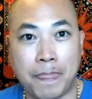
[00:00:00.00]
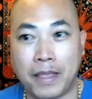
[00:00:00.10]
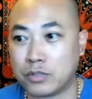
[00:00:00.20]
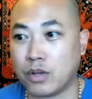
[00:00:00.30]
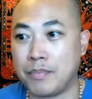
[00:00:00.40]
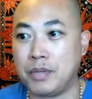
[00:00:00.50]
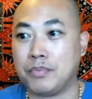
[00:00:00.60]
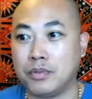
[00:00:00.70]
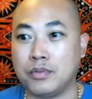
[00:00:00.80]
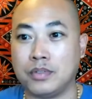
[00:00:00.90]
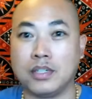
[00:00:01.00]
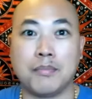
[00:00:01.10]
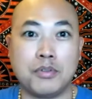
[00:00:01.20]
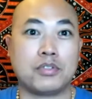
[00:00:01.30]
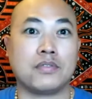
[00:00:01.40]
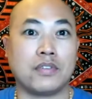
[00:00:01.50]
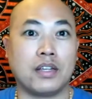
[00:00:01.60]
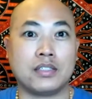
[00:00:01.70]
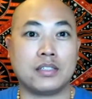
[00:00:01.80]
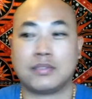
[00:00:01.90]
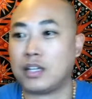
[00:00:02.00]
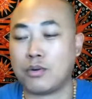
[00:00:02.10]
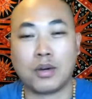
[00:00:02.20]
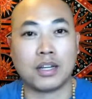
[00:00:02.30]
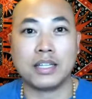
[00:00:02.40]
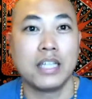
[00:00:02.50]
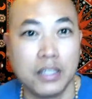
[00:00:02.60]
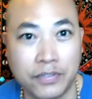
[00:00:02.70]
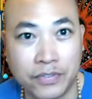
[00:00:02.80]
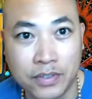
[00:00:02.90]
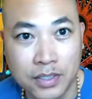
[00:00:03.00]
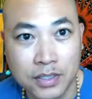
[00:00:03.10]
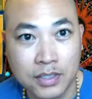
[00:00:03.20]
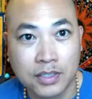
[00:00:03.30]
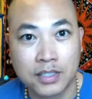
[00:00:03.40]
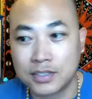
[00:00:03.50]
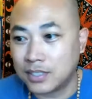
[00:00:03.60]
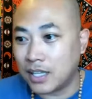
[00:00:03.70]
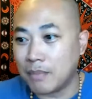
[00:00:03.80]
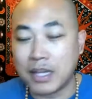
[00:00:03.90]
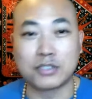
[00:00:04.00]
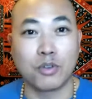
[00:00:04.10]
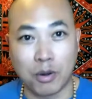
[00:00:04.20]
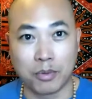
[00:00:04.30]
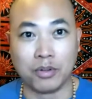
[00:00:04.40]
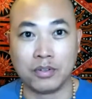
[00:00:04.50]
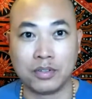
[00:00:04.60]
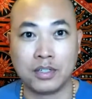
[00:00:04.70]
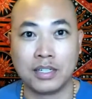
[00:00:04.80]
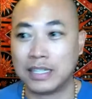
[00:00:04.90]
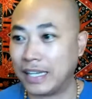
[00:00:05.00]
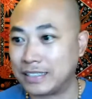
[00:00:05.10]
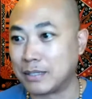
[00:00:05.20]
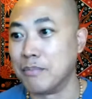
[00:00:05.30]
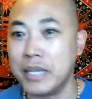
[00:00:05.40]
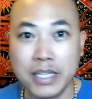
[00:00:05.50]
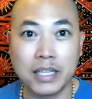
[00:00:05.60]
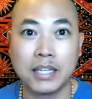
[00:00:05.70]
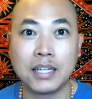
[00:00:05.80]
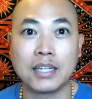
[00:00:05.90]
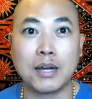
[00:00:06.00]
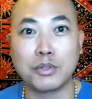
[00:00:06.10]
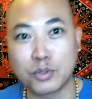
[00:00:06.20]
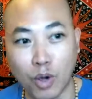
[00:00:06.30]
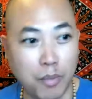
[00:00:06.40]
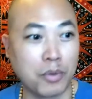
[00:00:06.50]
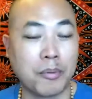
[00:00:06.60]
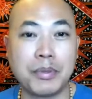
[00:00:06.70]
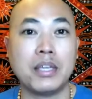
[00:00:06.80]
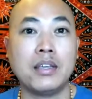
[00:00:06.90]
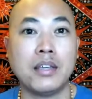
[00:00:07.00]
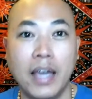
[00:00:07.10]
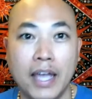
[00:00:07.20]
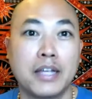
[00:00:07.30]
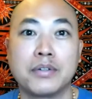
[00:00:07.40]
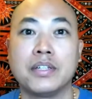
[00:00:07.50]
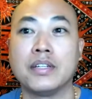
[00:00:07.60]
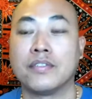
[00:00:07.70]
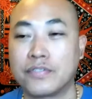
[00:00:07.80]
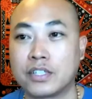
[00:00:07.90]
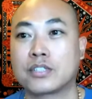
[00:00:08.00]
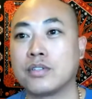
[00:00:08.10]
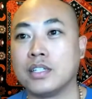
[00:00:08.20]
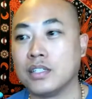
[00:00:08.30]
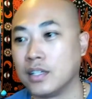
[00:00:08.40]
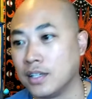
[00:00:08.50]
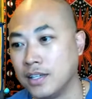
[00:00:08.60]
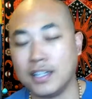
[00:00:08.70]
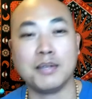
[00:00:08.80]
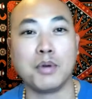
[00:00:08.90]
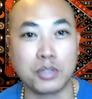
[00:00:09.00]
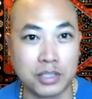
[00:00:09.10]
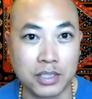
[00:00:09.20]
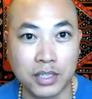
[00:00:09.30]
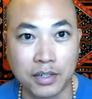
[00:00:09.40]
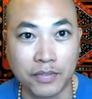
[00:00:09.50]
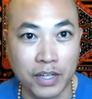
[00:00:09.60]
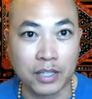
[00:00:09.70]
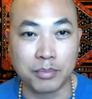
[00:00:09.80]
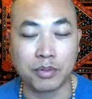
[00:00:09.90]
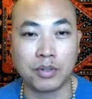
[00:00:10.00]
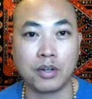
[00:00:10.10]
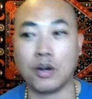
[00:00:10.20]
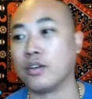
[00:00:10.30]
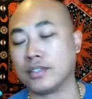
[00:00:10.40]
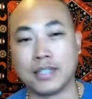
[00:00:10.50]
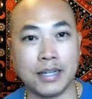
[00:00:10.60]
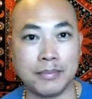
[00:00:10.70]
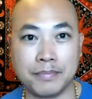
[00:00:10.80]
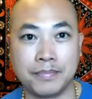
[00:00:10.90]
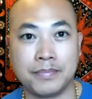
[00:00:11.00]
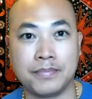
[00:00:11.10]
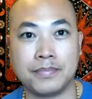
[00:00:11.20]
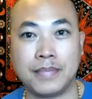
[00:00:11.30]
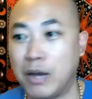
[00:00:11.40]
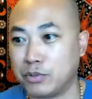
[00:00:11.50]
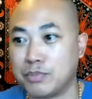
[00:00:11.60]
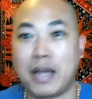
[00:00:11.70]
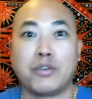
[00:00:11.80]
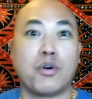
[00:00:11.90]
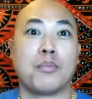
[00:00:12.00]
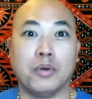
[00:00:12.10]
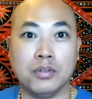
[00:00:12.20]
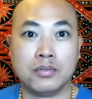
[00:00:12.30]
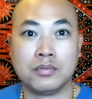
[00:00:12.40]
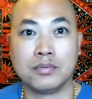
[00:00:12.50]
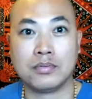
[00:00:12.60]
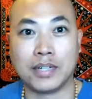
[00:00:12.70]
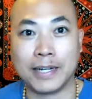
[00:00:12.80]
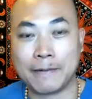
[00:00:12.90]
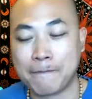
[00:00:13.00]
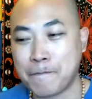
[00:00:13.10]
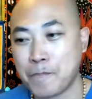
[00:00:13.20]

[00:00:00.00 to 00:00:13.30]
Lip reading: That's why people in abusive relationships, they don't want to leave. Because to them, that's normal. Like to me, that was normal to be angry and frustrated and emotionally unavailable all the time. That was my normal, right?